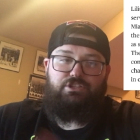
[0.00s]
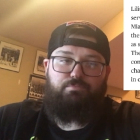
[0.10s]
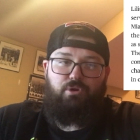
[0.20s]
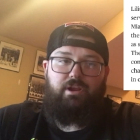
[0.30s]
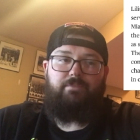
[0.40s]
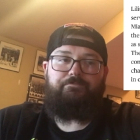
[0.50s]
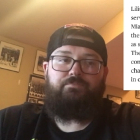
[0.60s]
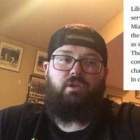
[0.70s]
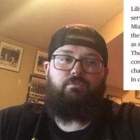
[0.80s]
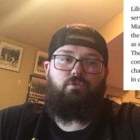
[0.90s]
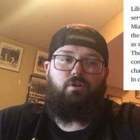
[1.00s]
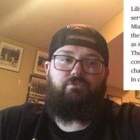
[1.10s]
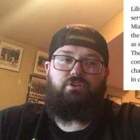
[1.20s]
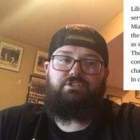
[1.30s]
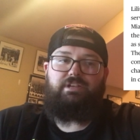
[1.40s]
spring,
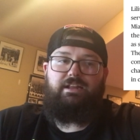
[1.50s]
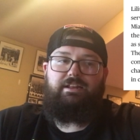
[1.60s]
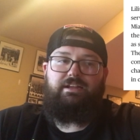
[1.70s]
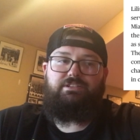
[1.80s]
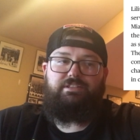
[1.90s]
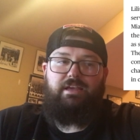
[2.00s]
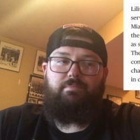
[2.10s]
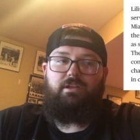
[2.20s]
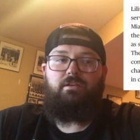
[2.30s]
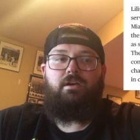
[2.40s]
Ferrovial said in a statement.